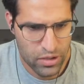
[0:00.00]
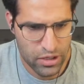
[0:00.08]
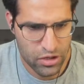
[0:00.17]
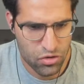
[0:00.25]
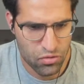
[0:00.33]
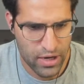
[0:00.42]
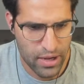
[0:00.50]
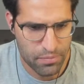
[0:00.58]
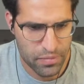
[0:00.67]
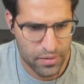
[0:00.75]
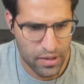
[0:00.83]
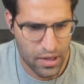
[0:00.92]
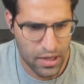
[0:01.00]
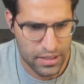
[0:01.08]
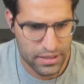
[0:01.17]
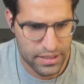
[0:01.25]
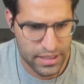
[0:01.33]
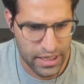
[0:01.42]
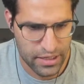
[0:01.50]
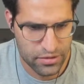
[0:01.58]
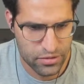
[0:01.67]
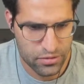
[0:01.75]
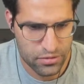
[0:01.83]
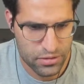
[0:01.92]
grep on
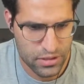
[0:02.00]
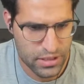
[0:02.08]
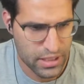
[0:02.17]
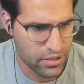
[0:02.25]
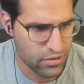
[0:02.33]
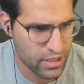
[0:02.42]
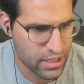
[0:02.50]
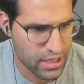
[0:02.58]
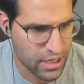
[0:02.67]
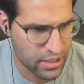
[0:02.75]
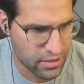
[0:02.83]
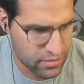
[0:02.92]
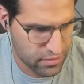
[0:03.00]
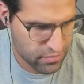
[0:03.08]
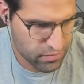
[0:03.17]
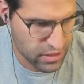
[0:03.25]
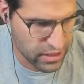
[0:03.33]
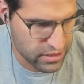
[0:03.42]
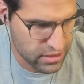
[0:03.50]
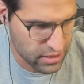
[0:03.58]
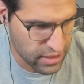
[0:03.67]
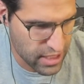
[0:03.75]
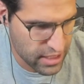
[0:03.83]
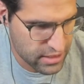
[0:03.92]
Daniel, because I know that guy plays
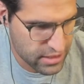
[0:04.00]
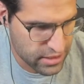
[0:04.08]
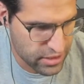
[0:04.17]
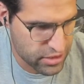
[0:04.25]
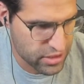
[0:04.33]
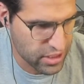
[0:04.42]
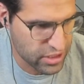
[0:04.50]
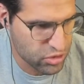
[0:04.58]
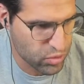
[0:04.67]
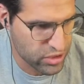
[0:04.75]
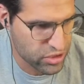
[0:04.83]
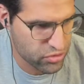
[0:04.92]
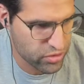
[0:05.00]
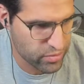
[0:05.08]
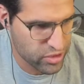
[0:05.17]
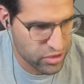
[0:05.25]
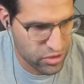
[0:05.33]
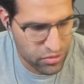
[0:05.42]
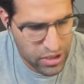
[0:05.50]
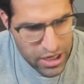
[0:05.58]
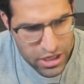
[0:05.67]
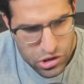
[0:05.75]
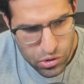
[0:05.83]
a lot. He's a Twitch streamer too.